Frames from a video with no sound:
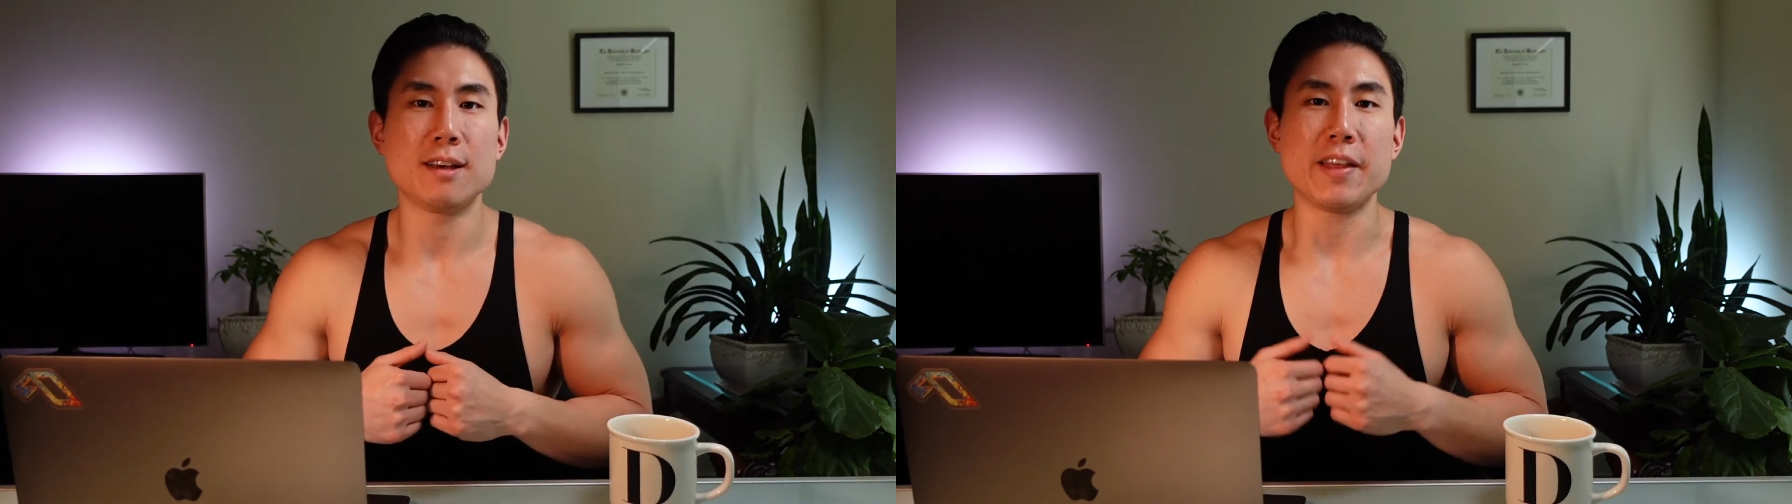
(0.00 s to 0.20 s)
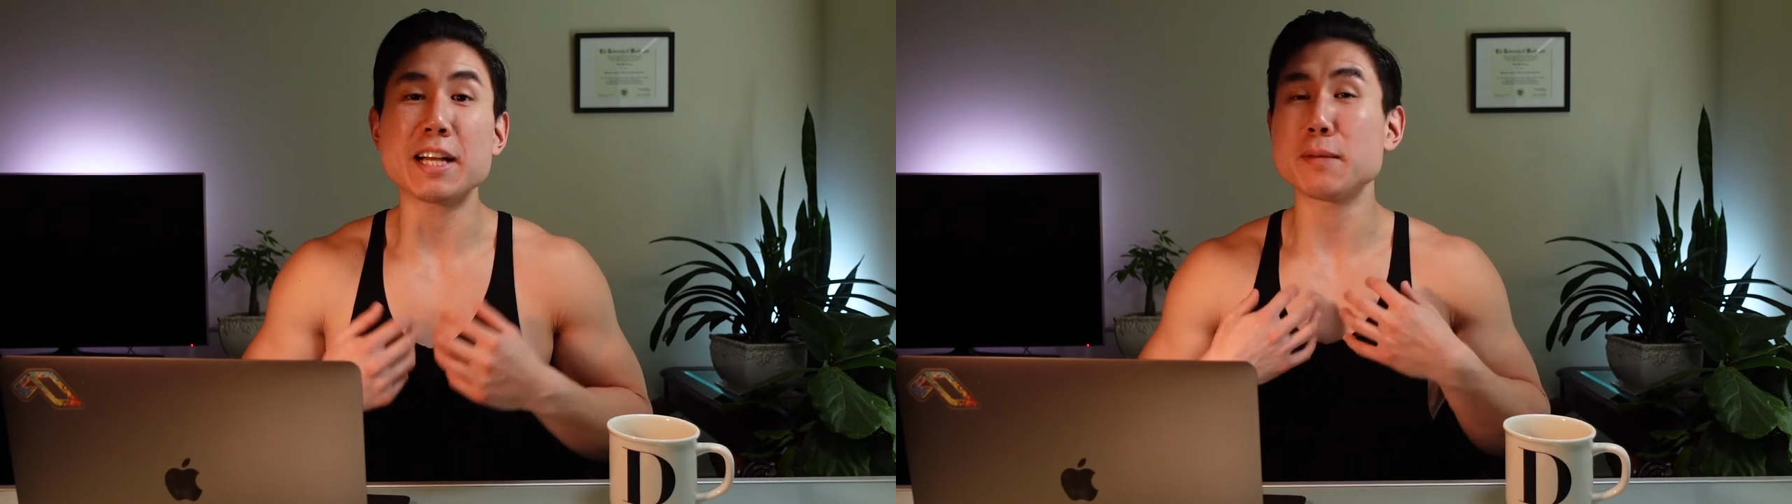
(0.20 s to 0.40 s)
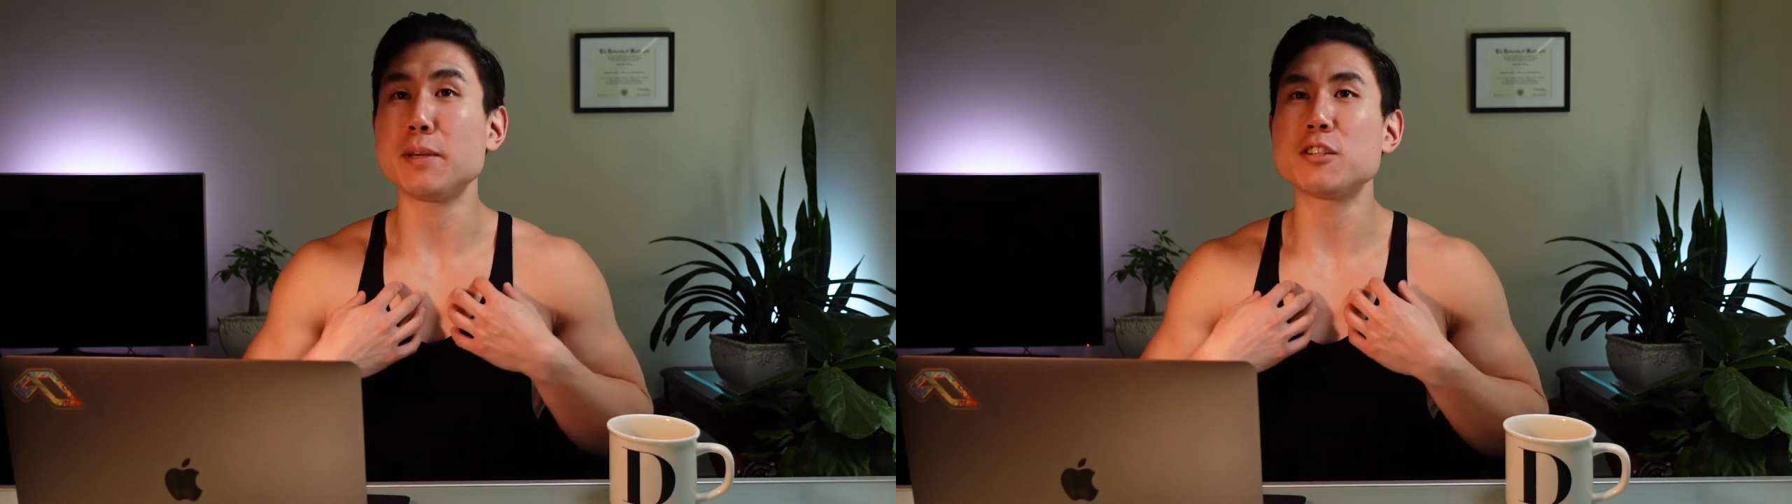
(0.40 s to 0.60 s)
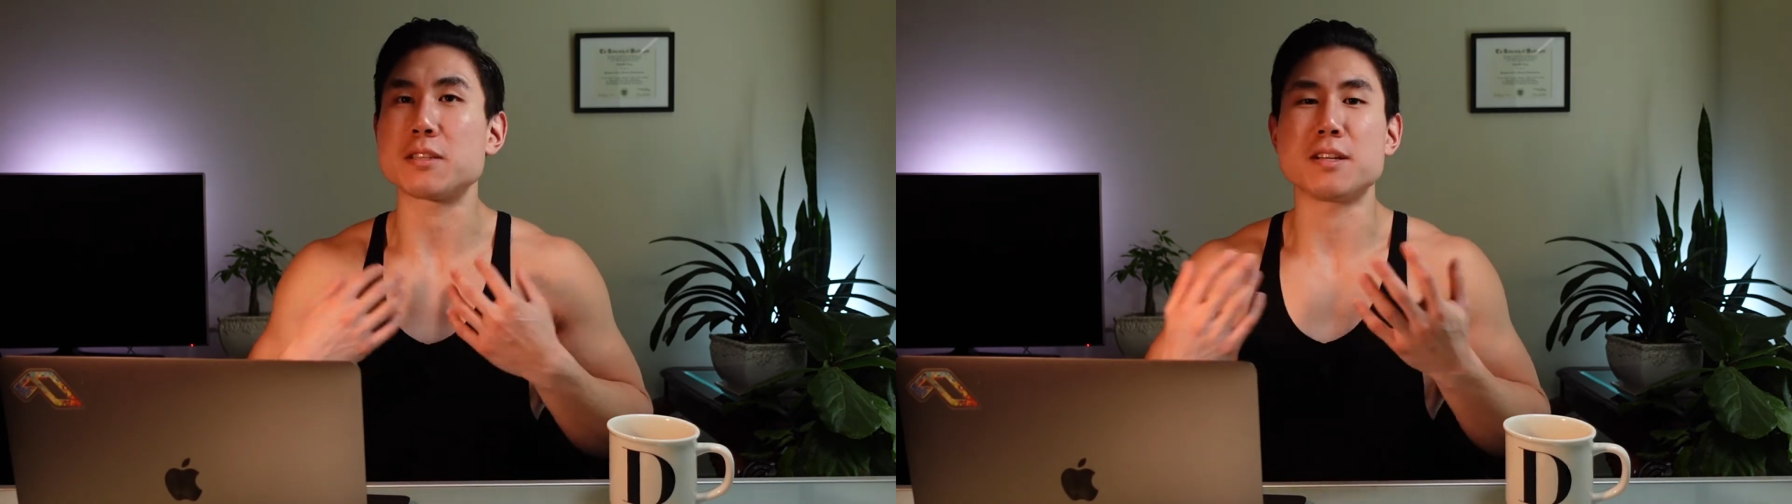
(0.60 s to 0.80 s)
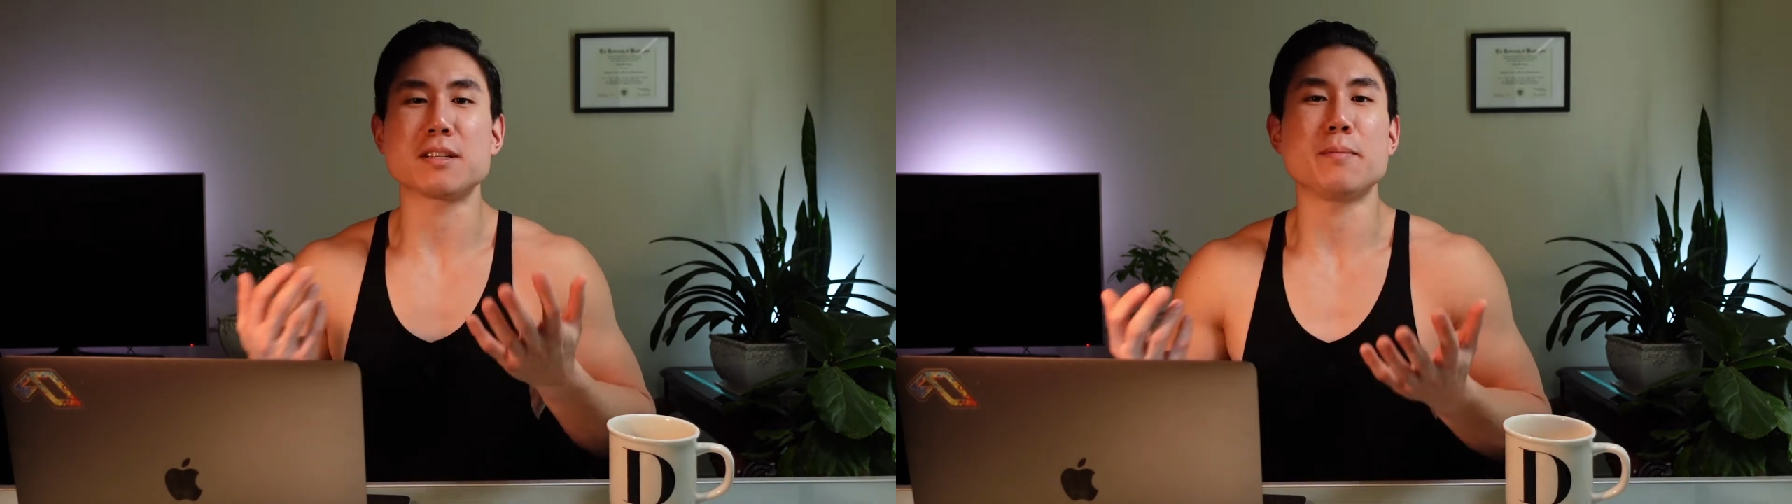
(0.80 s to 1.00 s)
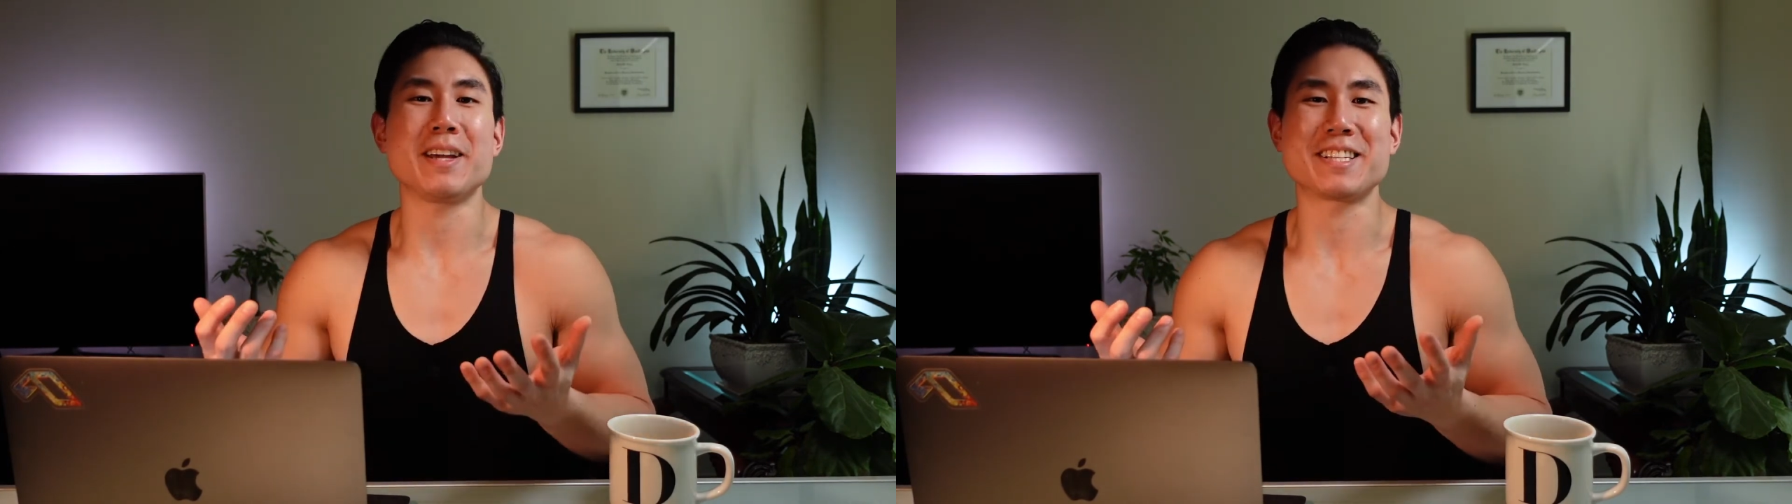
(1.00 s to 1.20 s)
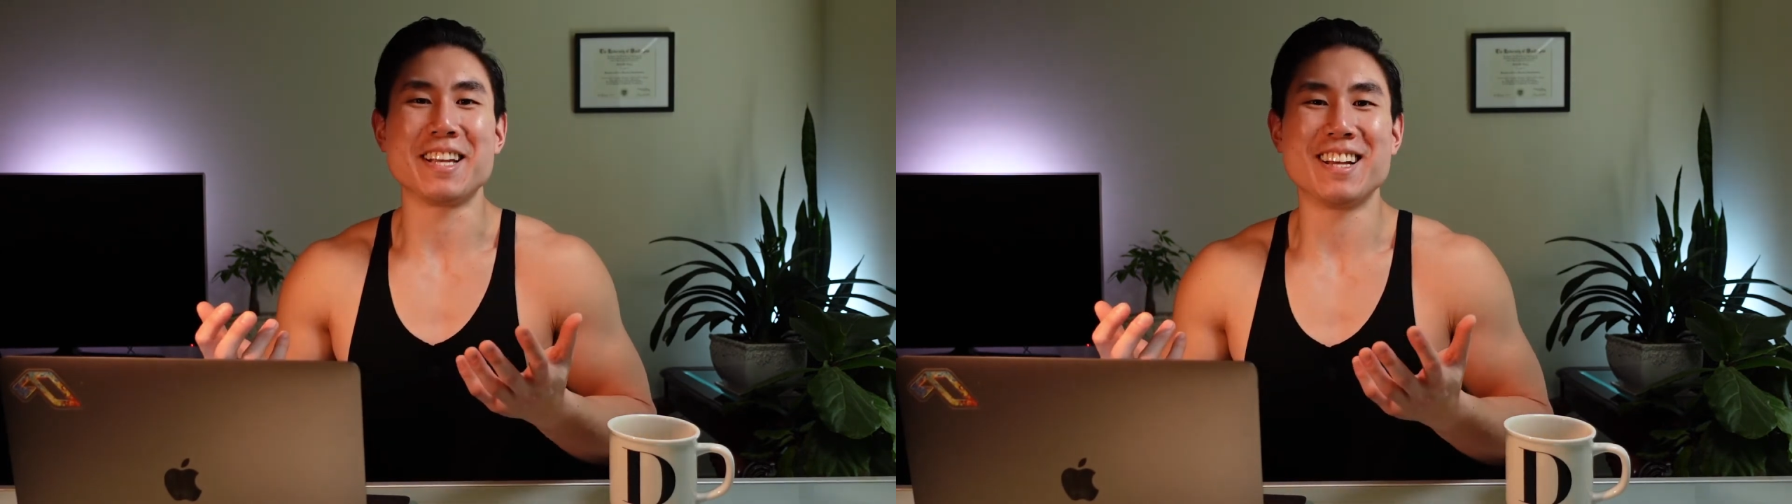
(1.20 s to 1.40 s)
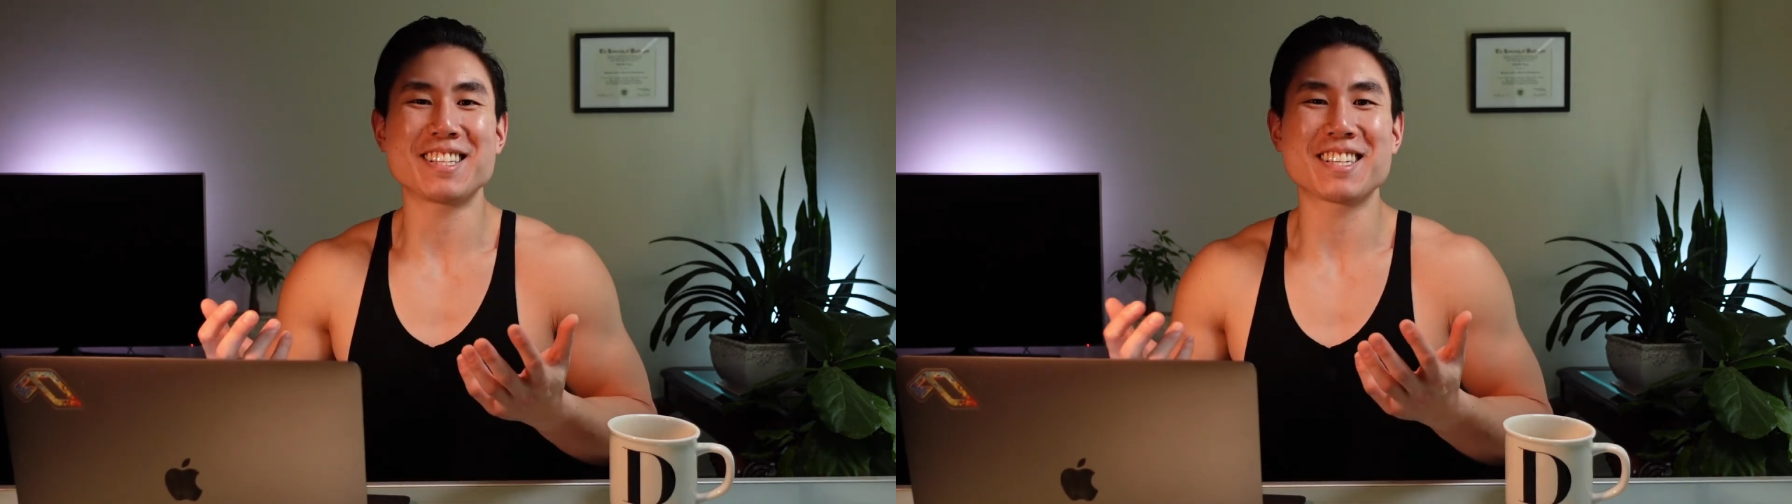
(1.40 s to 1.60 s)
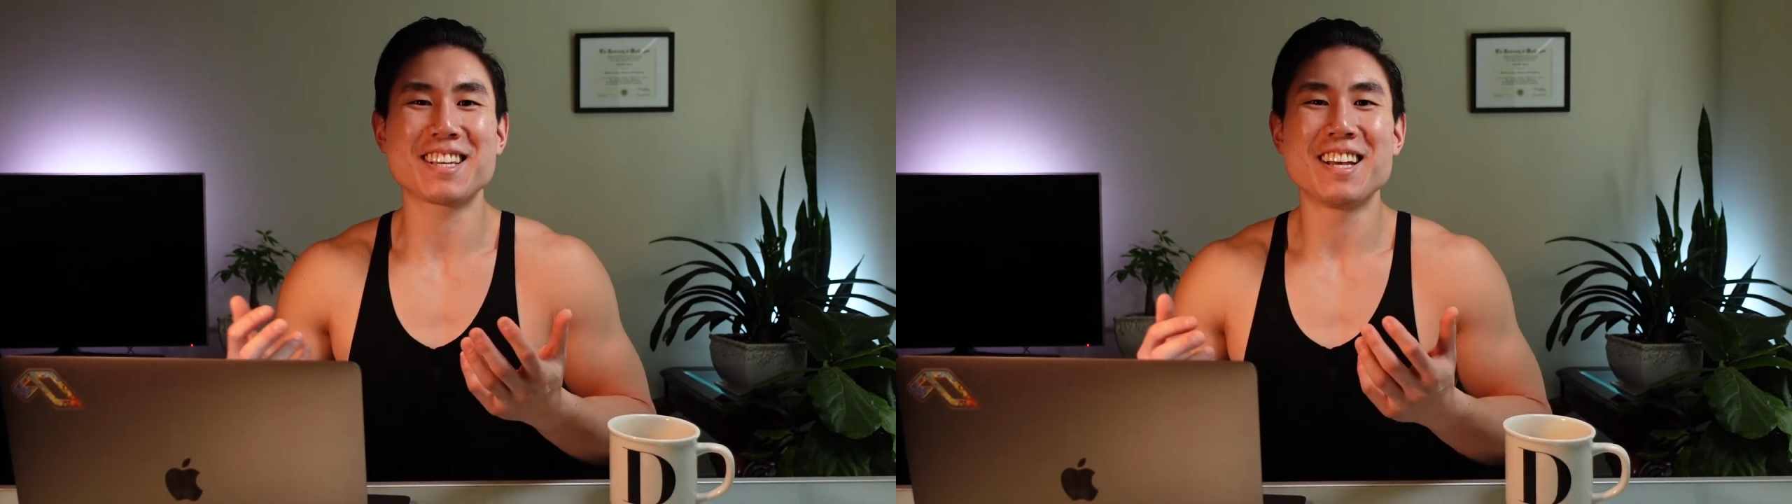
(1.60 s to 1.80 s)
That to me just doesn't make sense,